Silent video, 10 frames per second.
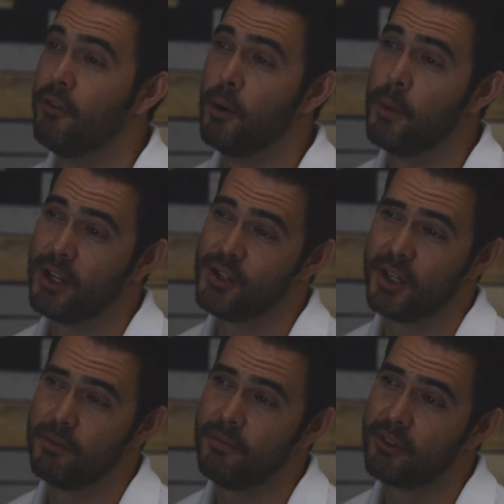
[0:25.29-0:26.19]
I've owned my own
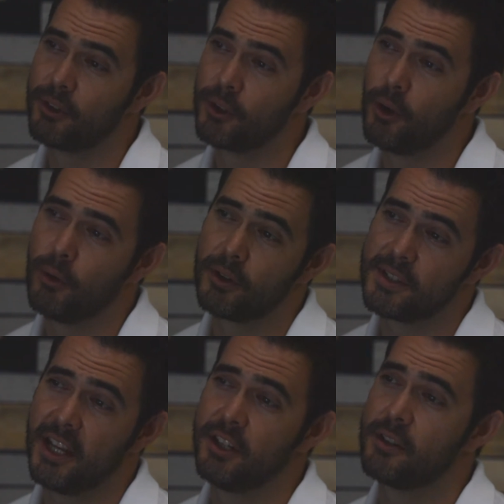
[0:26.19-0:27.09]
gym for over
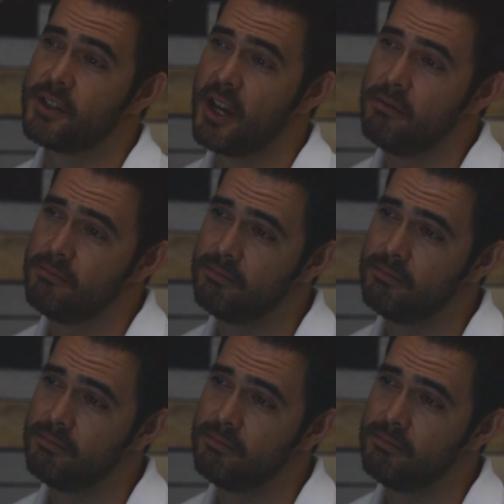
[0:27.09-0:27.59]
10 years now.